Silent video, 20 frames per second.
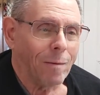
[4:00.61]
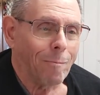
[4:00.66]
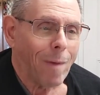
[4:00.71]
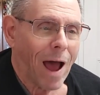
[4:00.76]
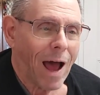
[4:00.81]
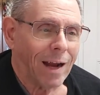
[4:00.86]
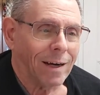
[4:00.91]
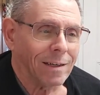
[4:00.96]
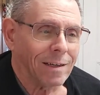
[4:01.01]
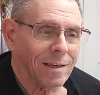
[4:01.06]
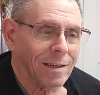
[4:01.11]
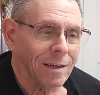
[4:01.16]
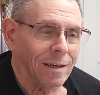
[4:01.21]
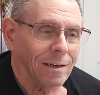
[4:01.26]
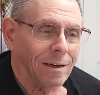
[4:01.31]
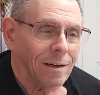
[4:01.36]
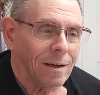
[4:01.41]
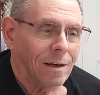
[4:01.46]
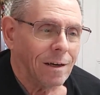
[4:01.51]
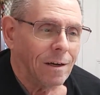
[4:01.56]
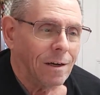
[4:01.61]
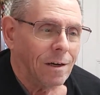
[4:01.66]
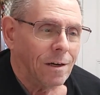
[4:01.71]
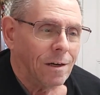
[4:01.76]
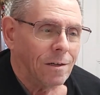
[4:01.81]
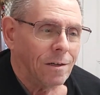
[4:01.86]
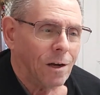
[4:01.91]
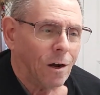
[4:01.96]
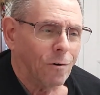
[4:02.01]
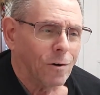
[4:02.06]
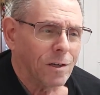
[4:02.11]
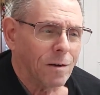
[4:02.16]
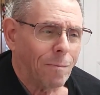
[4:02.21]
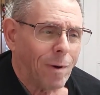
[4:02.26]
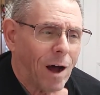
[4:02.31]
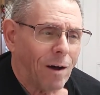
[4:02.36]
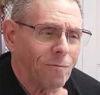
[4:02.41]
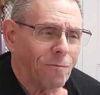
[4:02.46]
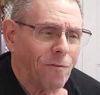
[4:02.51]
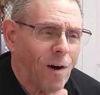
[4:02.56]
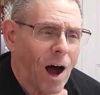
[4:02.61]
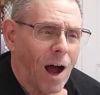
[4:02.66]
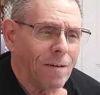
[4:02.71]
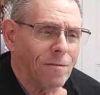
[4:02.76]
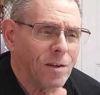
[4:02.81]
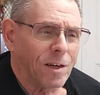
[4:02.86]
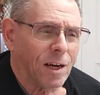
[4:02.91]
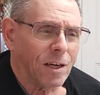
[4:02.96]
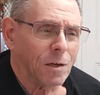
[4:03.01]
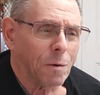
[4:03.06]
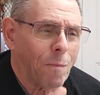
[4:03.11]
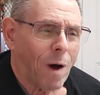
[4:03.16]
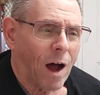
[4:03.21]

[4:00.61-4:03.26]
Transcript: in Madison. So it was about 5-6